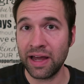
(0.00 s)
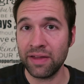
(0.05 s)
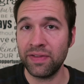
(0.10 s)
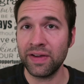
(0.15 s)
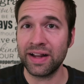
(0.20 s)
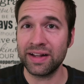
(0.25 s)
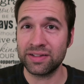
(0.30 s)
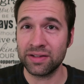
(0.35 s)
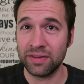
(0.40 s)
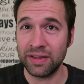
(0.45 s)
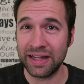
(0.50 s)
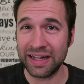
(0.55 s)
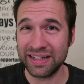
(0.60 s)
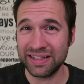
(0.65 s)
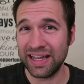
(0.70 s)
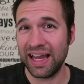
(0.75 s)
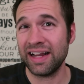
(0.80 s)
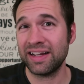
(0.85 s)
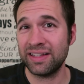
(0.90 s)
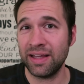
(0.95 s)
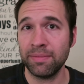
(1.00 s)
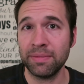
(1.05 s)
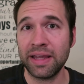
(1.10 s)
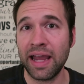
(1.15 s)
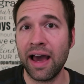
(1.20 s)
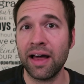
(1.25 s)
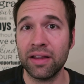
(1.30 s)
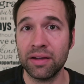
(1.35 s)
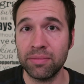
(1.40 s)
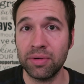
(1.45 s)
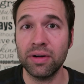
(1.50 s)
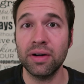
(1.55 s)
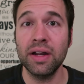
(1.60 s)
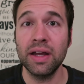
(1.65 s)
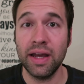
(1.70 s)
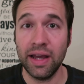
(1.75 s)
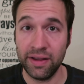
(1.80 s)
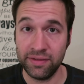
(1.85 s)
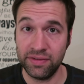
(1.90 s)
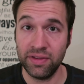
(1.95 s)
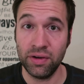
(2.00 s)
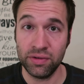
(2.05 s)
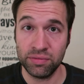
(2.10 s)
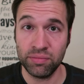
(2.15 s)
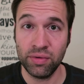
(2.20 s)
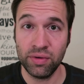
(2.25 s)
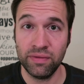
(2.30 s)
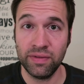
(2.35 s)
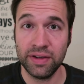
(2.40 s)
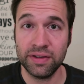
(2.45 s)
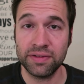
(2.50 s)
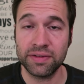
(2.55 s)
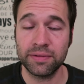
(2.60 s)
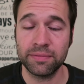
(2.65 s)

I think it's on the exact same caliber as those movies.